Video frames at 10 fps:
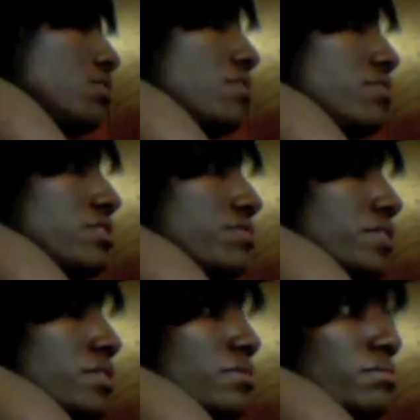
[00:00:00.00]
loved it
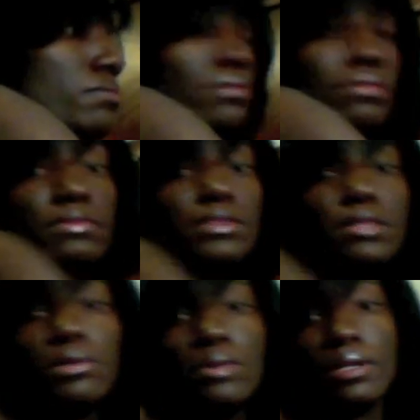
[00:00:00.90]
from
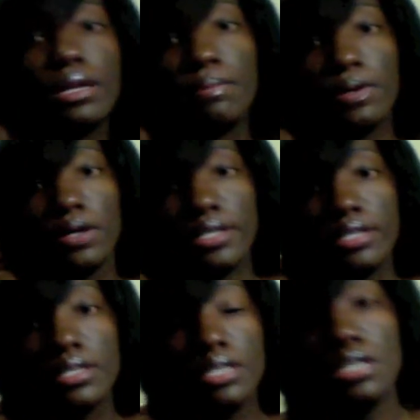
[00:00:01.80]
the moment I bought
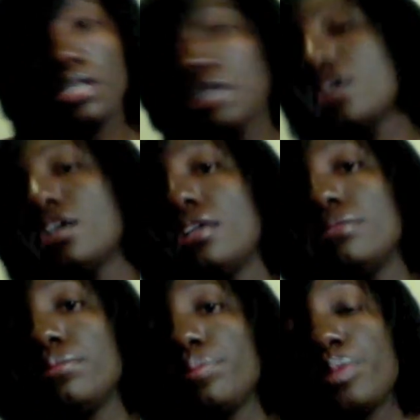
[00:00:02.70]
it.
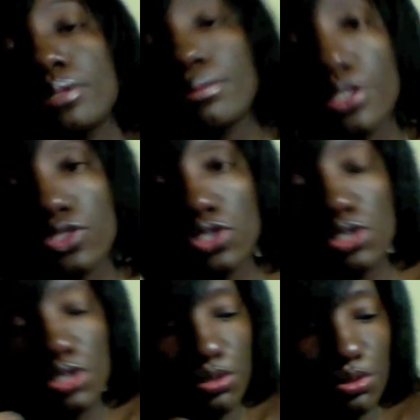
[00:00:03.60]
Pretty much
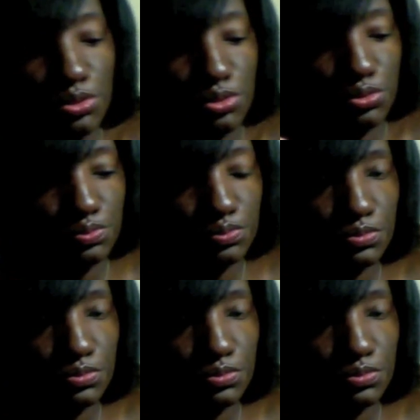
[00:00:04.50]
you